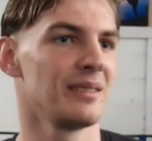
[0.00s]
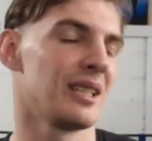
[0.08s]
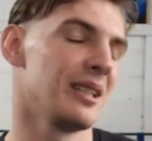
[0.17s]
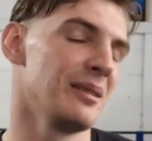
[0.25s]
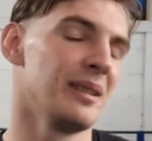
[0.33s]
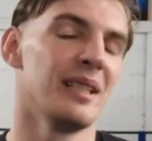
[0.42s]

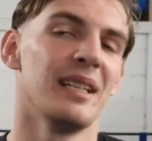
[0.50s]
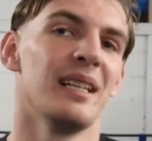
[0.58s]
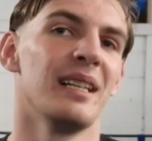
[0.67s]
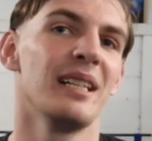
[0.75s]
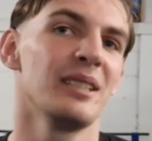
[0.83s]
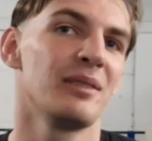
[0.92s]
So
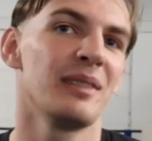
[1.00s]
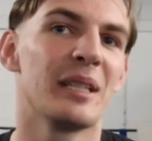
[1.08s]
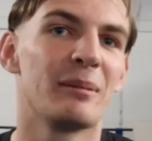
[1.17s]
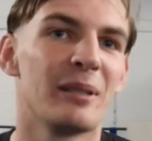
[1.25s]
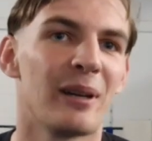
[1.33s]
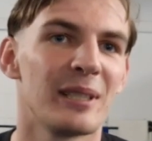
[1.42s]
I just think it'd
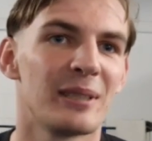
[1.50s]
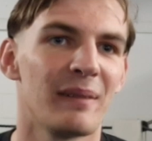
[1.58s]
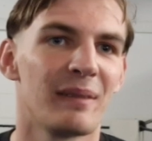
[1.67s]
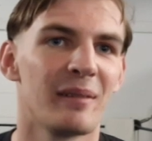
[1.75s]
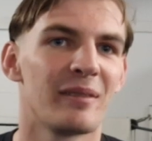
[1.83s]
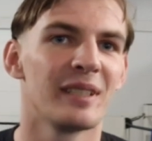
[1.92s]
be nice to
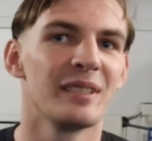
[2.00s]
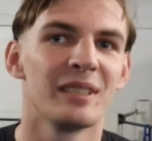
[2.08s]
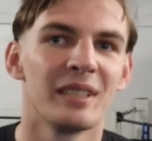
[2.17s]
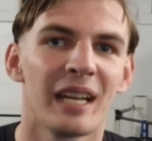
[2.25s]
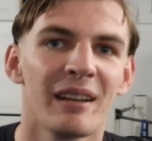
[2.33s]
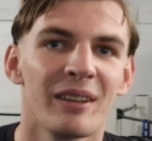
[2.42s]
have them things in
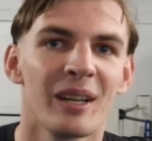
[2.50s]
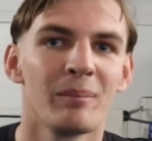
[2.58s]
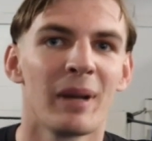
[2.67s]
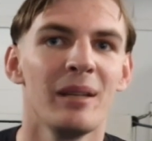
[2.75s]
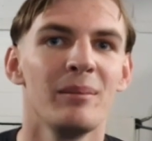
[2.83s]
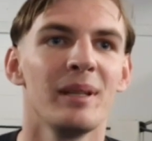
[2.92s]
the area and
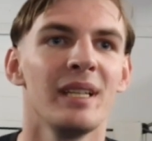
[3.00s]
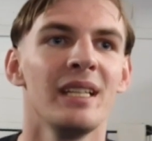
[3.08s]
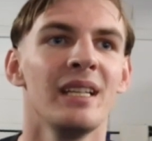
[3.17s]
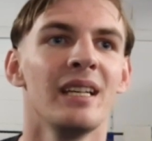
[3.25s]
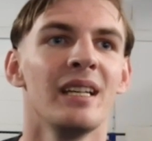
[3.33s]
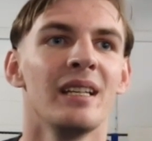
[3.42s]

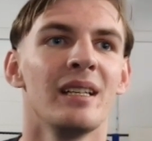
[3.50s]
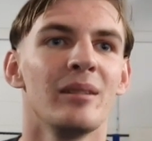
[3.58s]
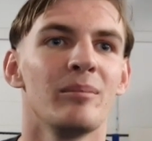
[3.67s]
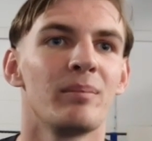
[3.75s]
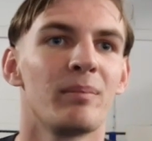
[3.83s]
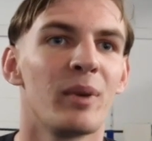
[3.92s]
maybe
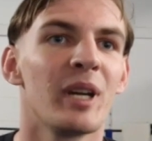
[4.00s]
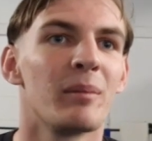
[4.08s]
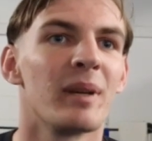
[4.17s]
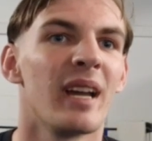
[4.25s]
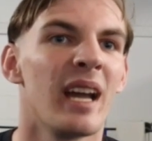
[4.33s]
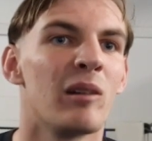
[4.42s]
bring a
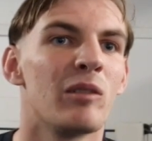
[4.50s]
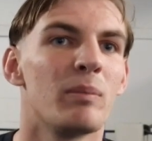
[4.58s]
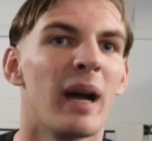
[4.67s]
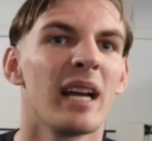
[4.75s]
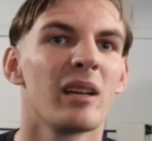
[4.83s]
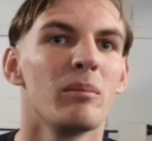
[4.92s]
bit of health
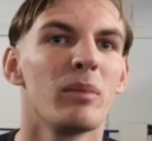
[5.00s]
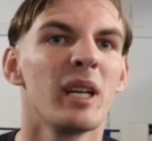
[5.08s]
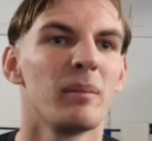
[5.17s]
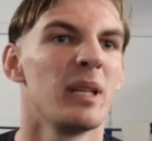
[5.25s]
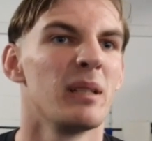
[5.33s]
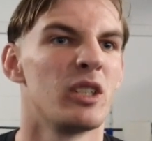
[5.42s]
back and bring
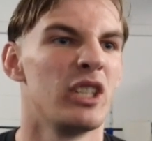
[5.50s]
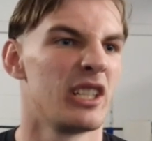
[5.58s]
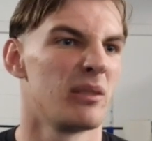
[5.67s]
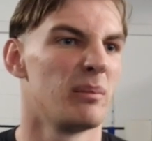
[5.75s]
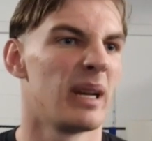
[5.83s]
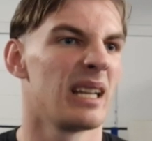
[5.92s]
a bit of
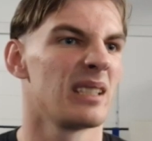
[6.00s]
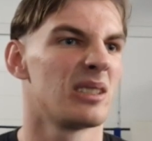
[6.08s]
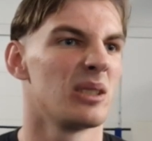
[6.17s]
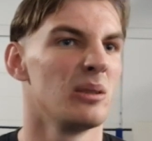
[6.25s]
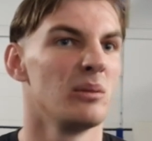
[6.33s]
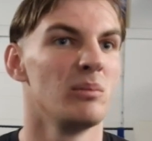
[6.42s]
tradition back
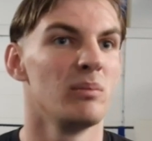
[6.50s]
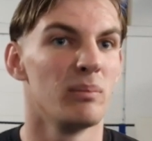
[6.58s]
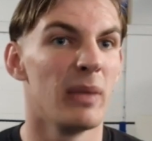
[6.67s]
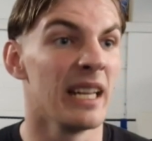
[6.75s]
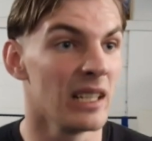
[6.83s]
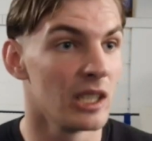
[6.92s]
to
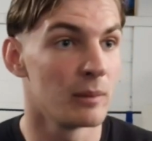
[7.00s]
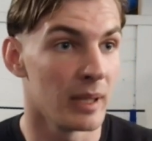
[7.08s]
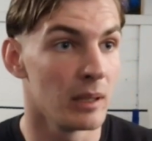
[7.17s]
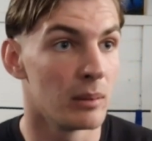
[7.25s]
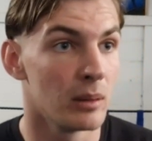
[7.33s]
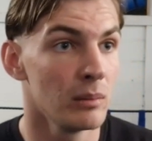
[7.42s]
English
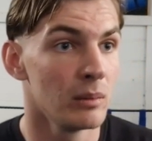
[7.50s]
people.